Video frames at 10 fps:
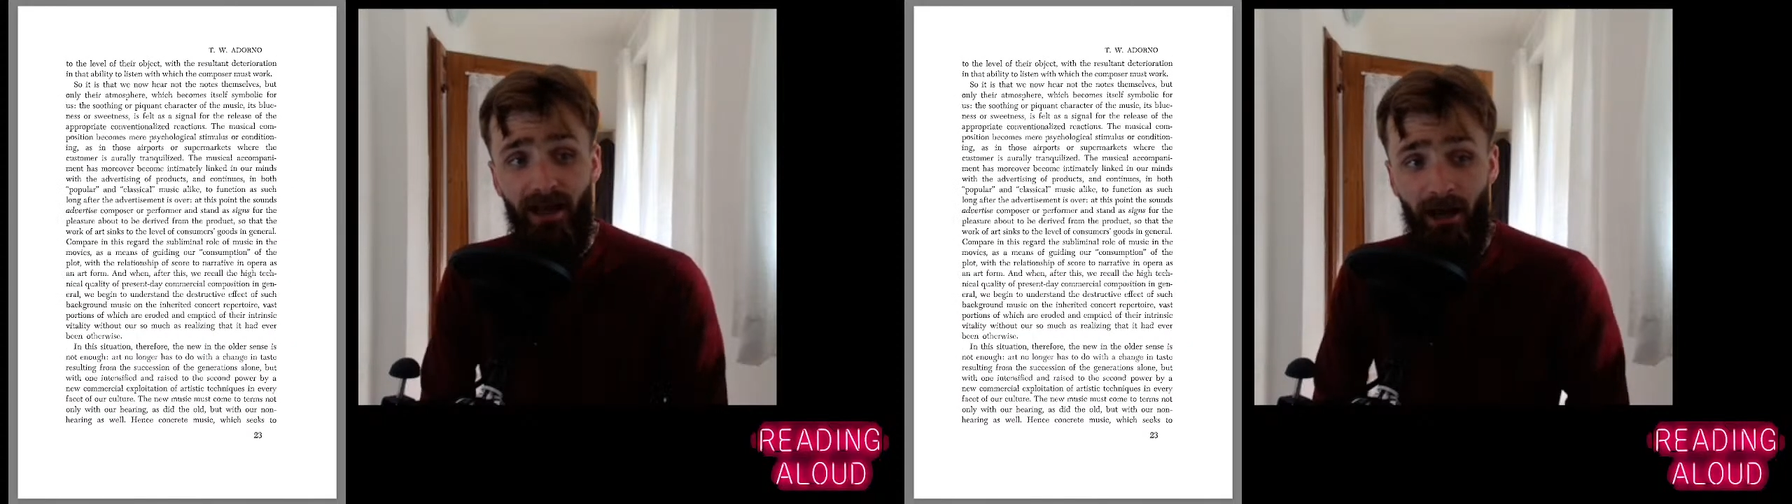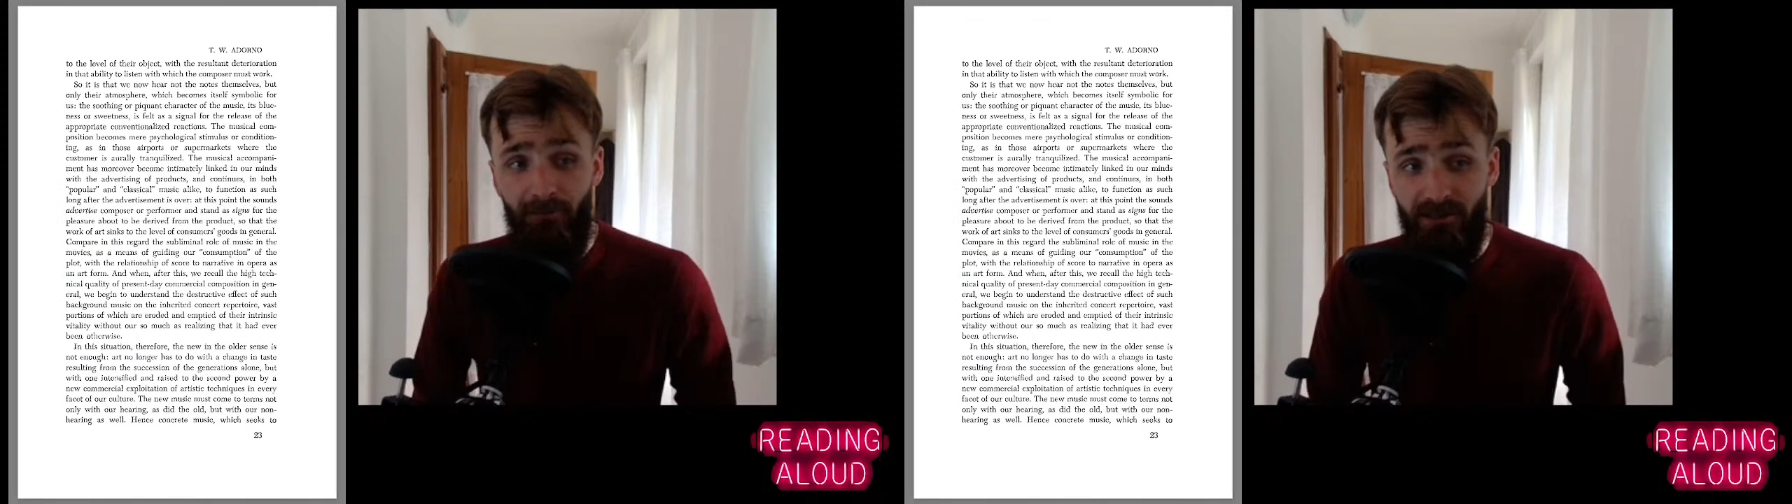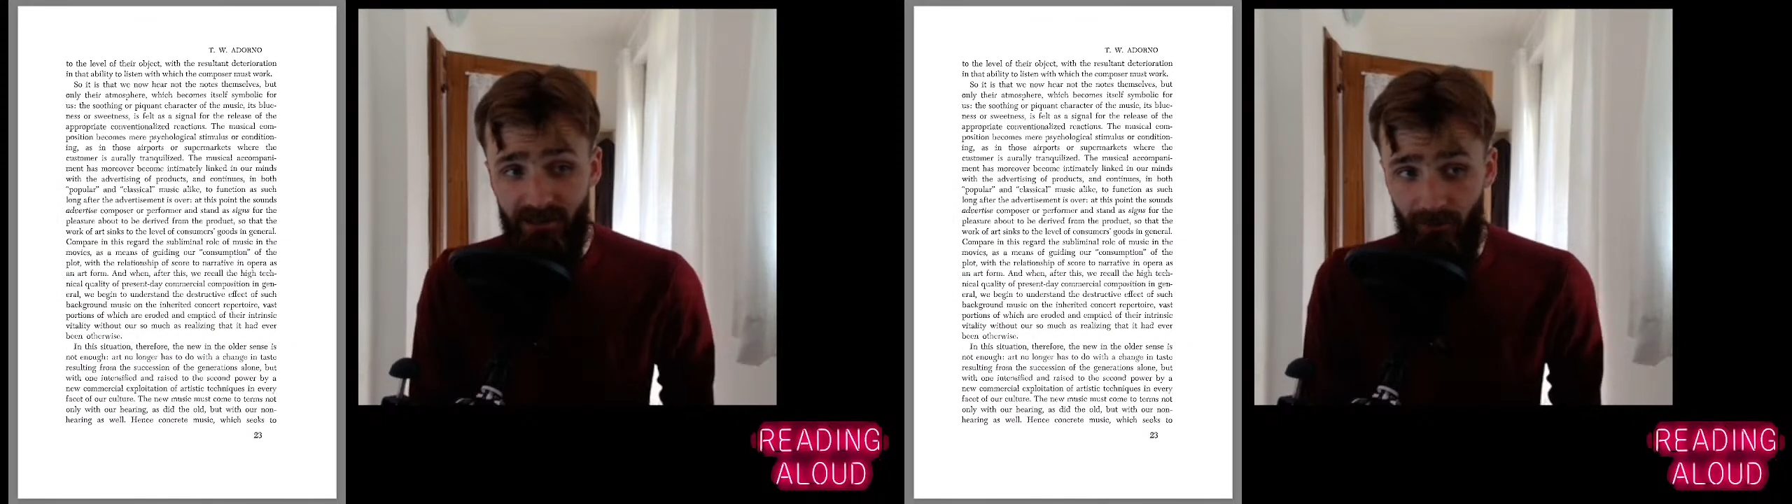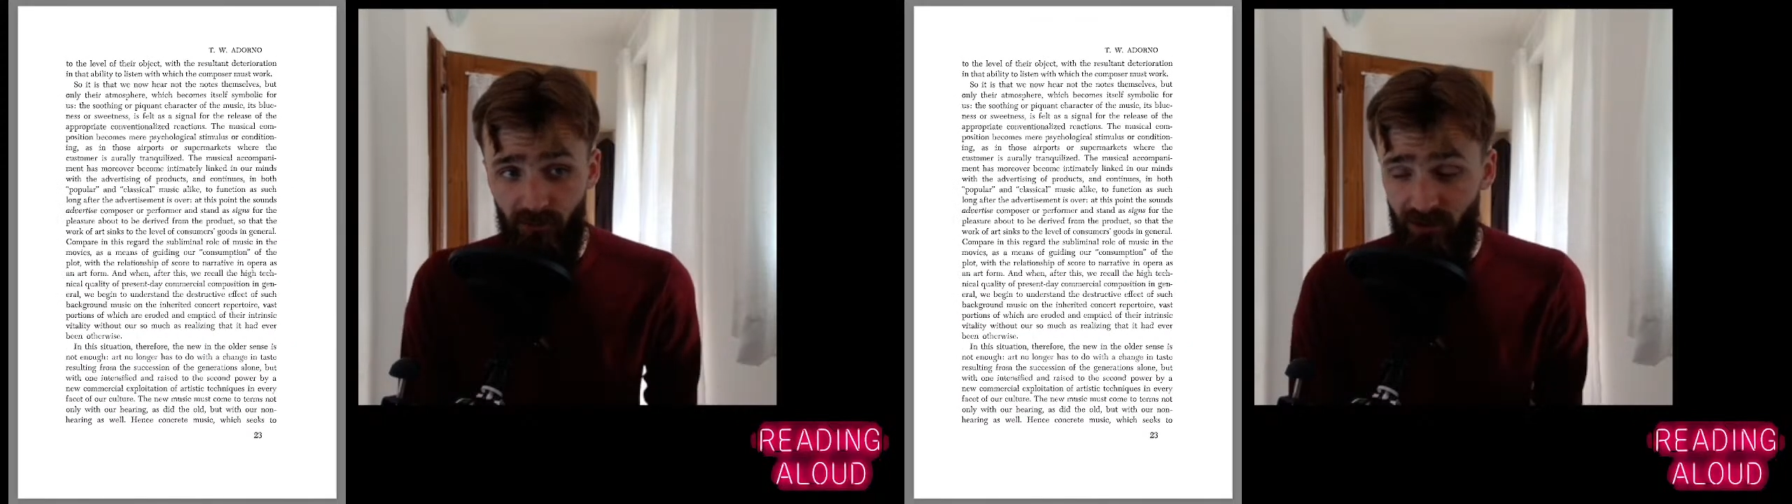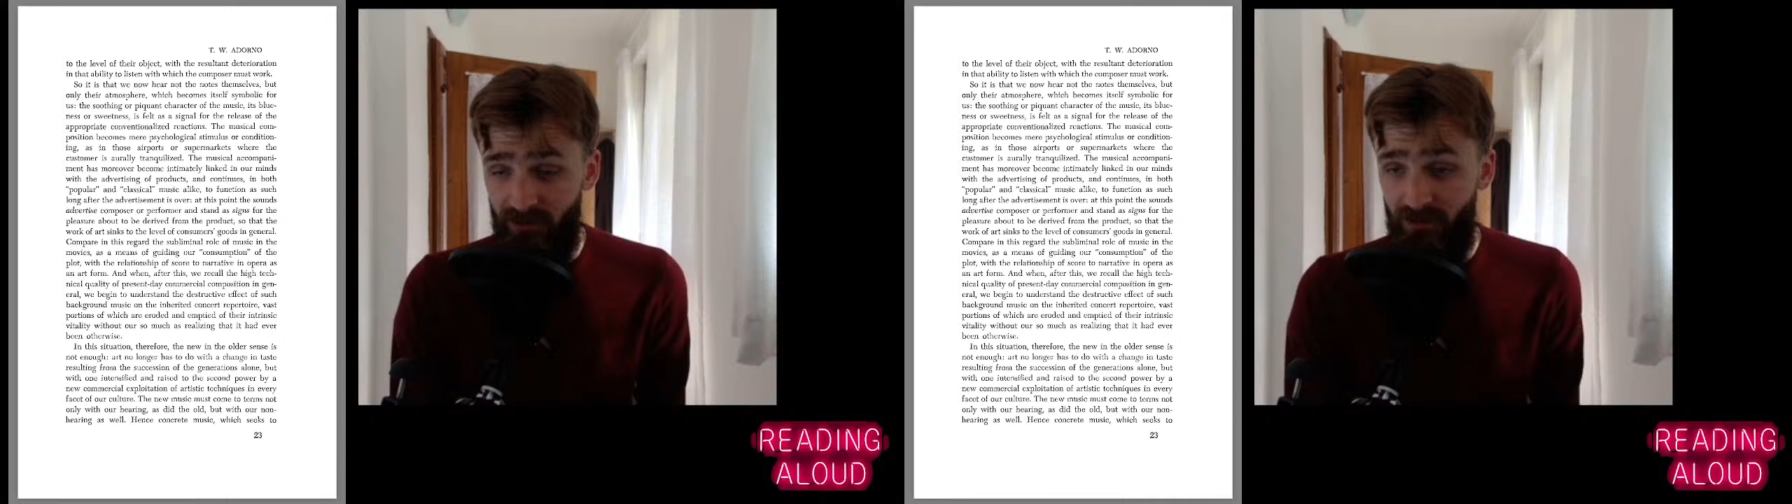our
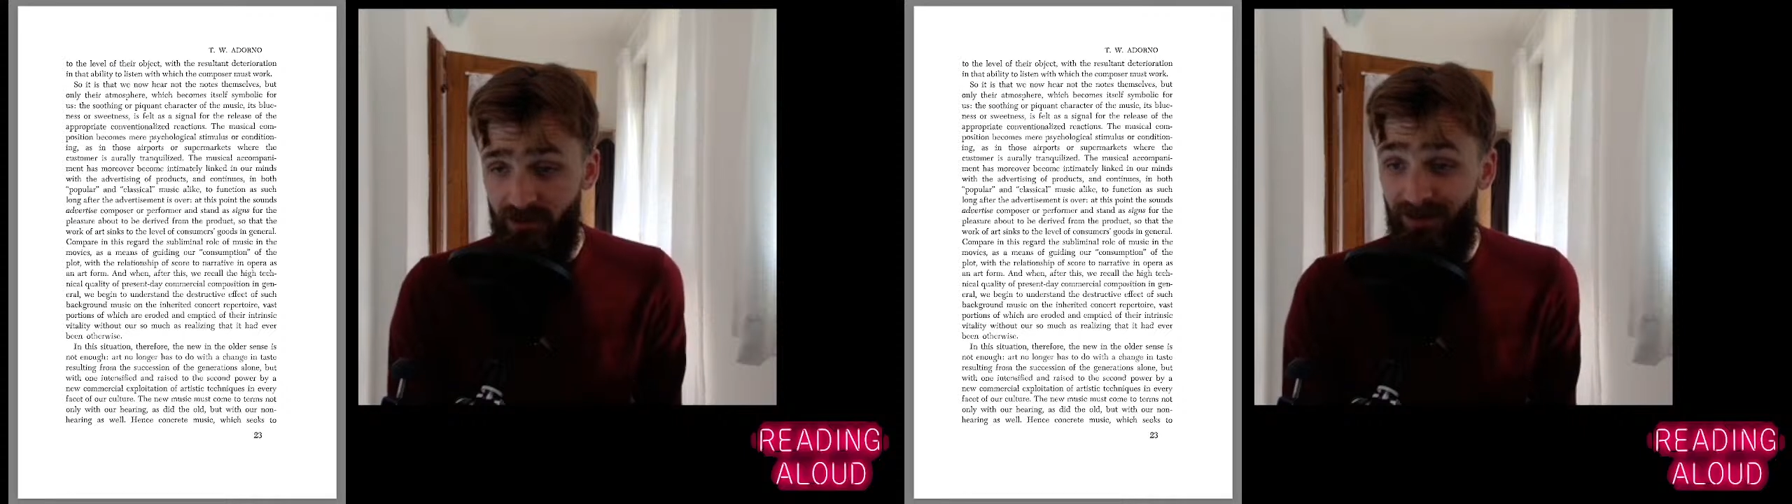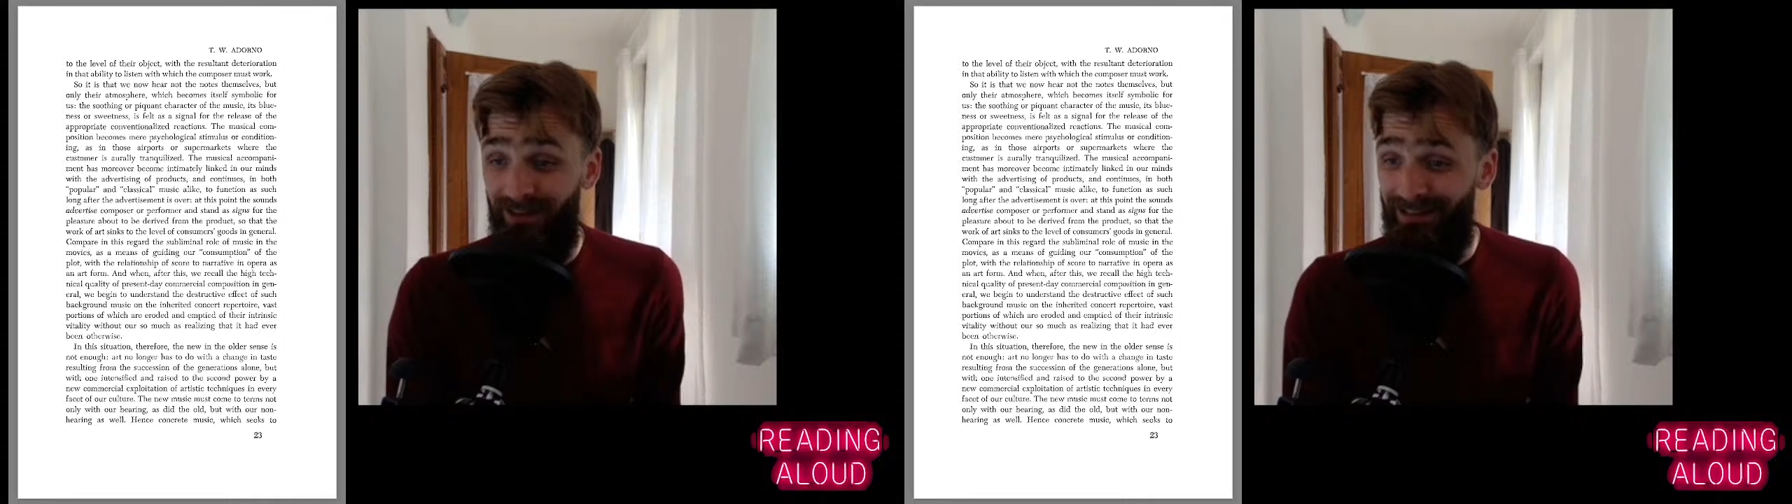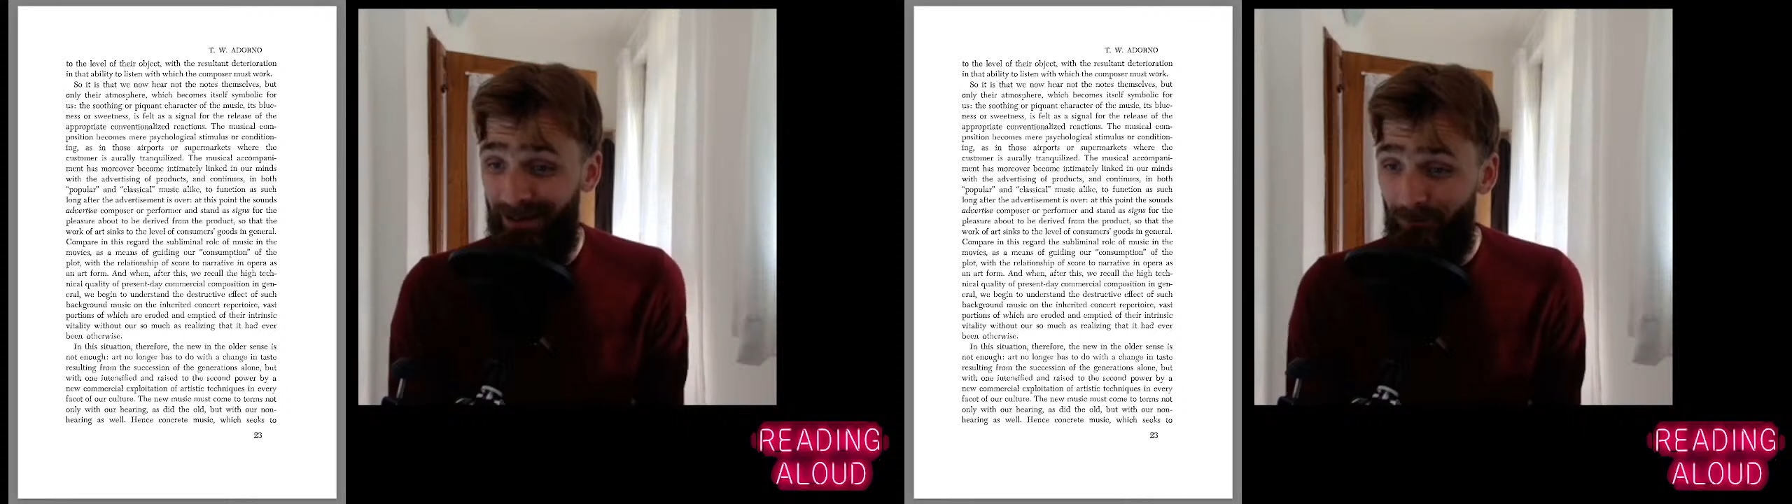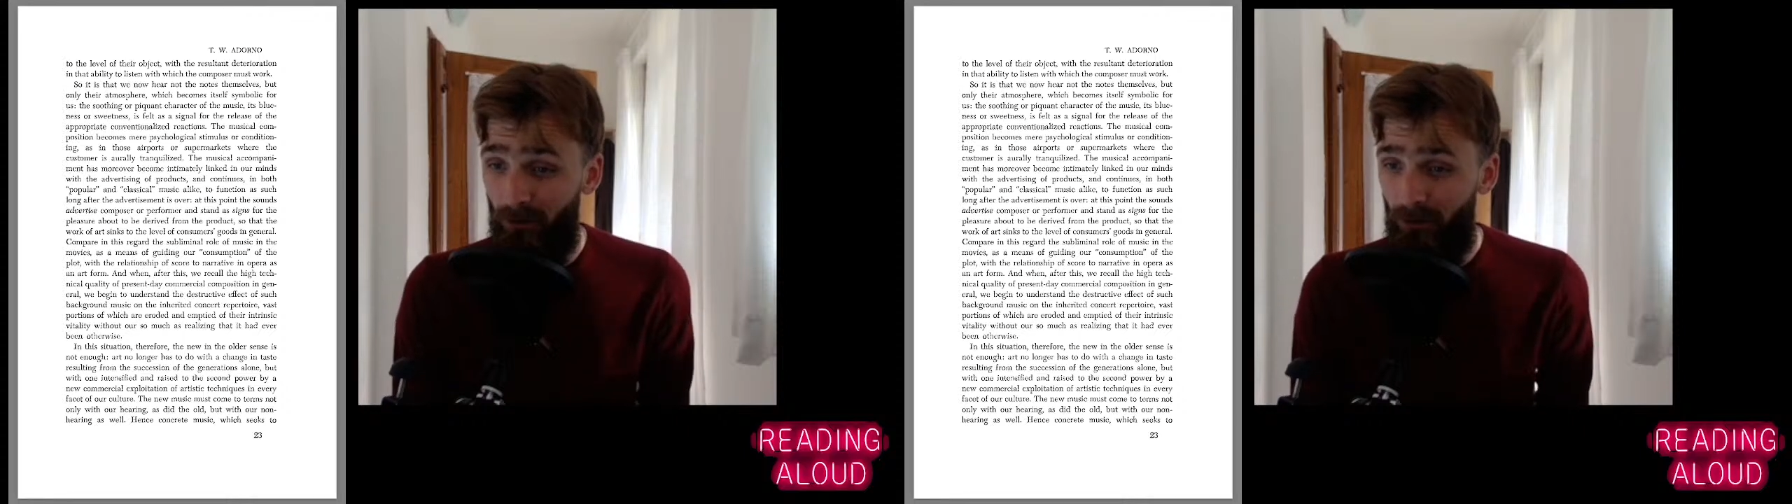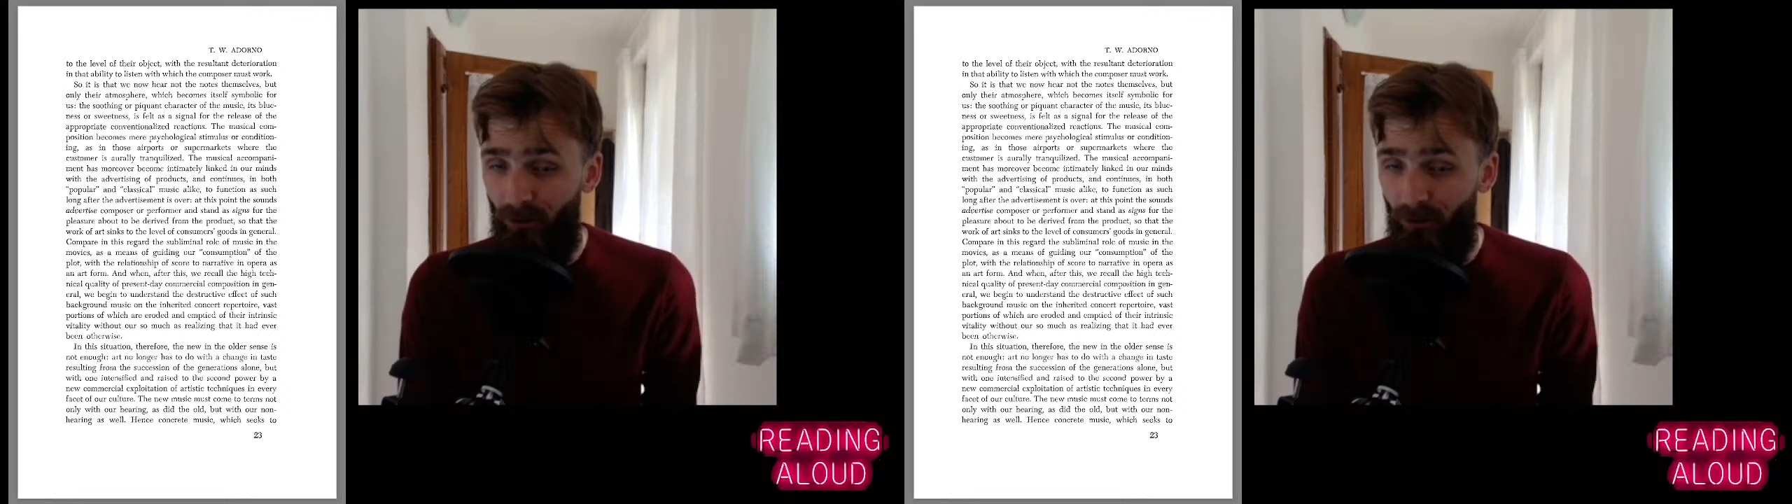perceptions to the level